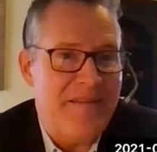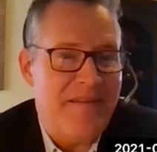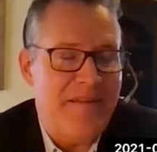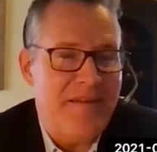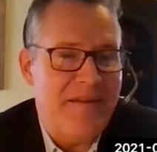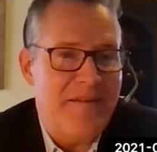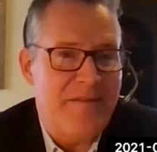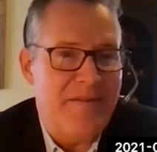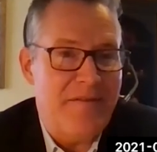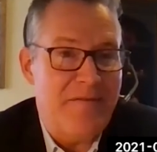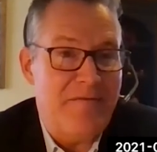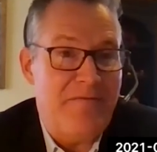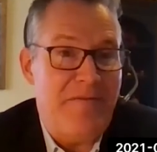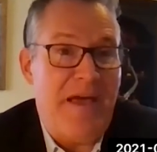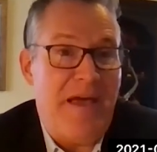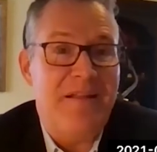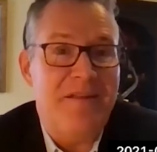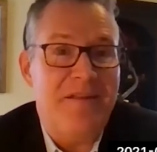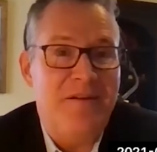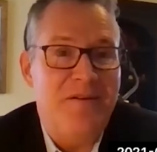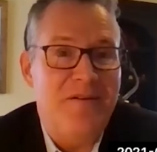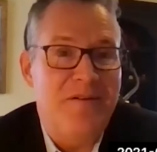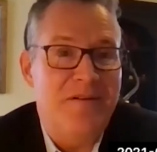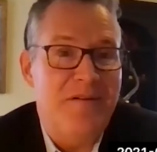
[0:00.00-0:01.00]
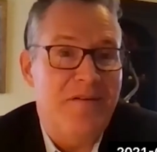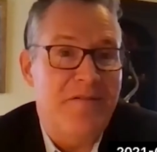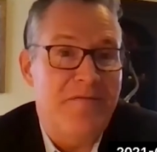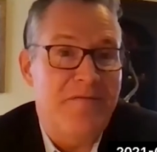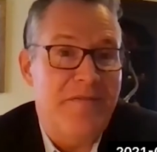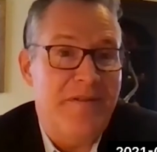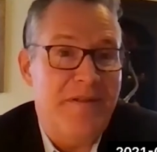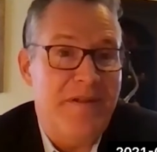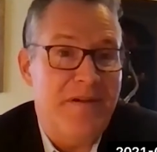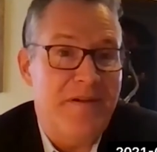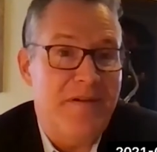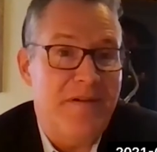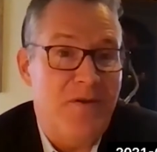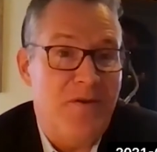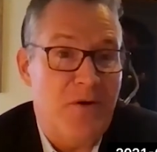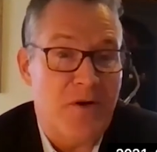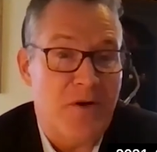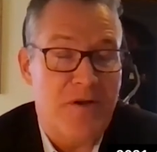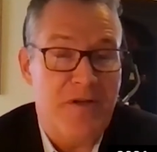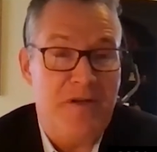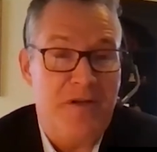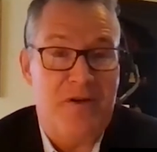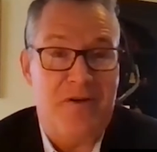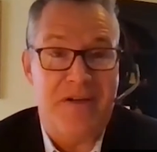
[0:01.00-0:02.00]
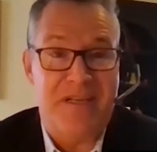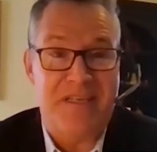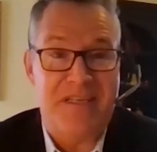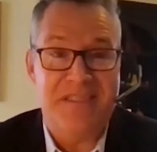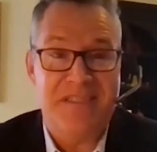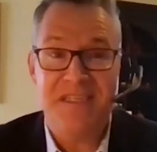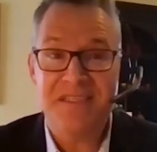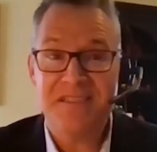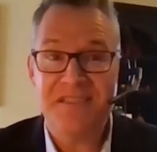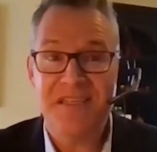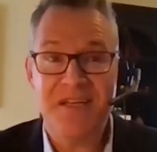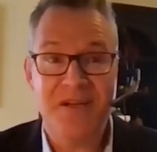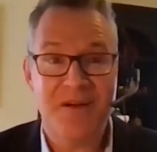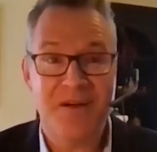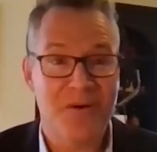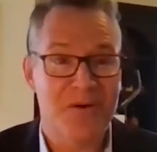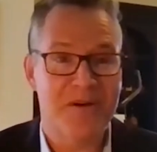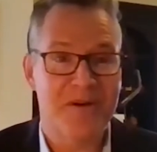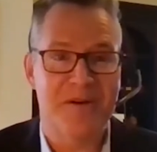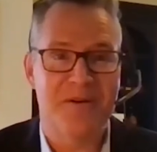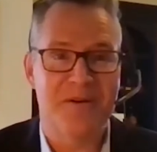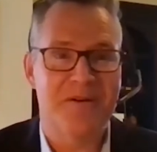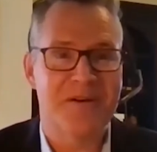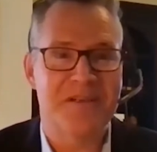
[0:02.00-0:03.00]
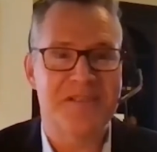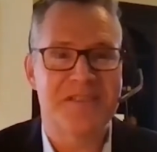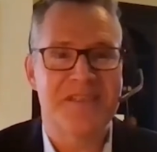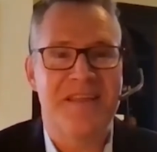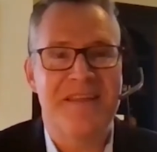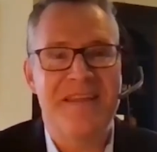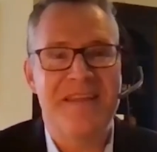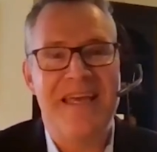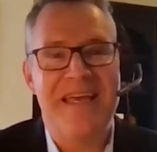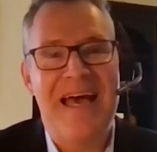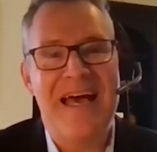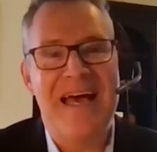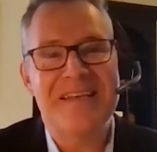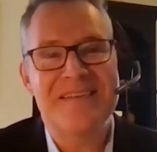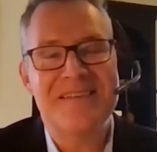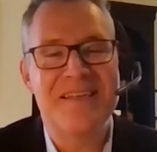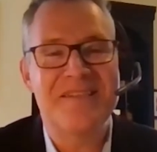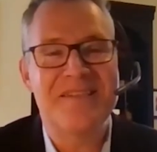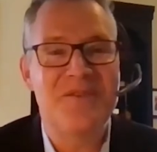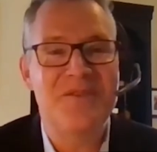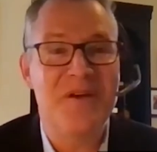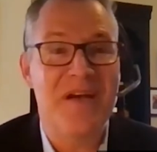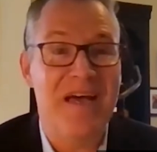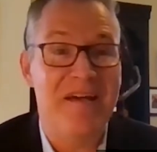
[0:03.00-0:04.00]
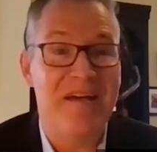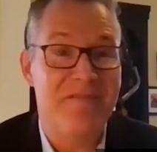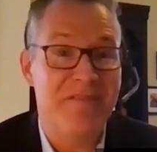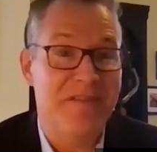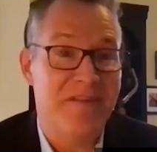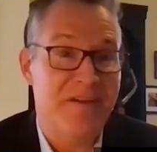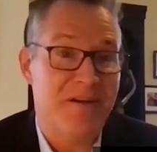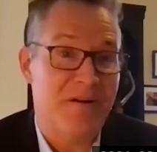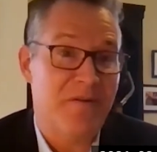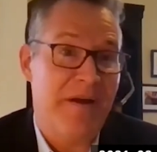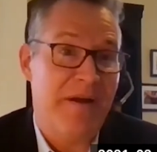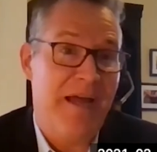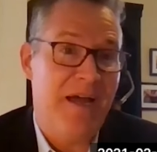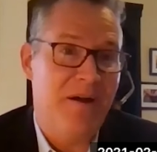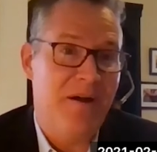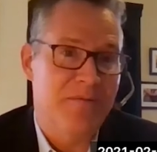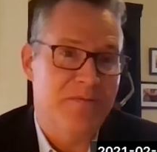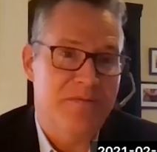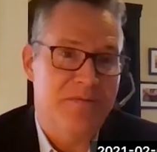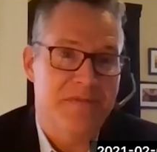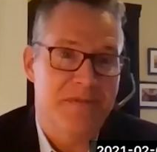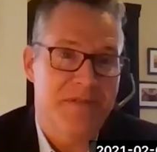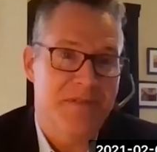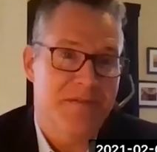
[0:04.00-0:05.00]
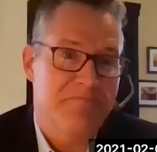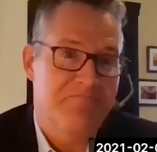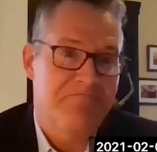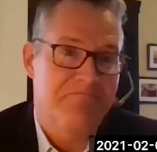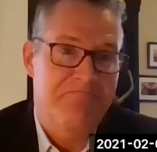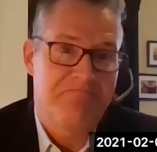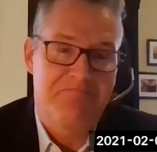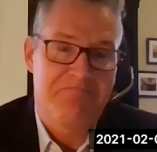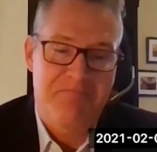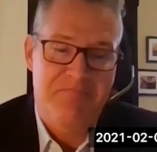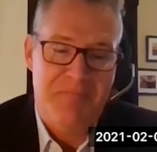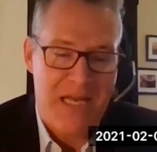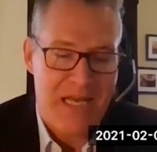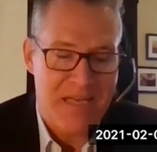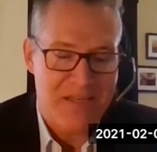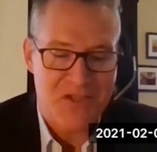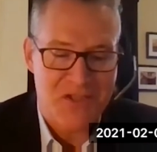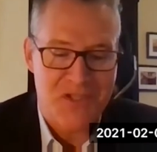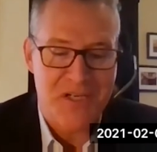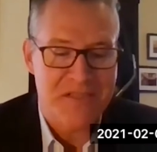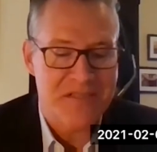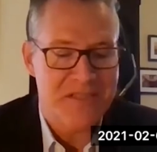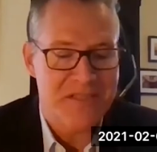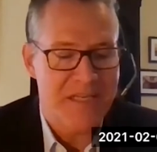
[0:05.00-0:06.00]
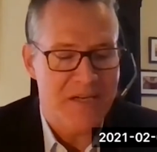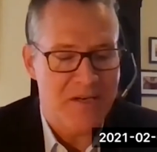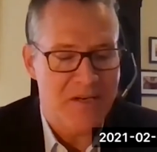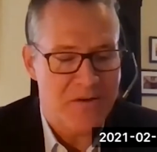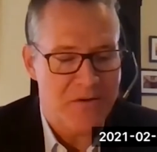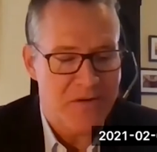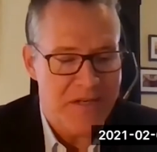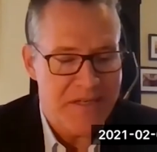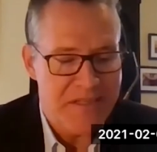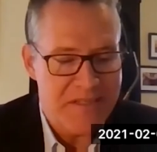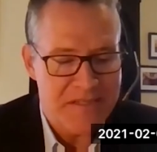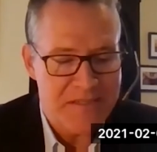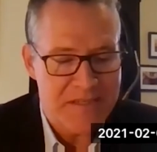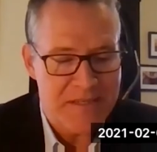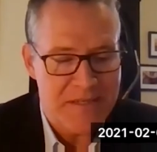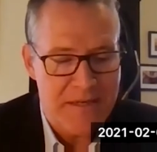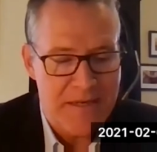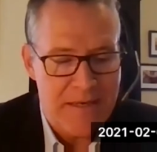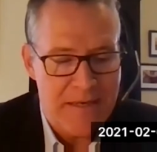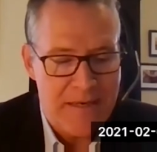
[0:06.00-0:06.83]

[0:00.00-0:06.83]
the value of your existing corridors and the assets you have in the ground has just increased.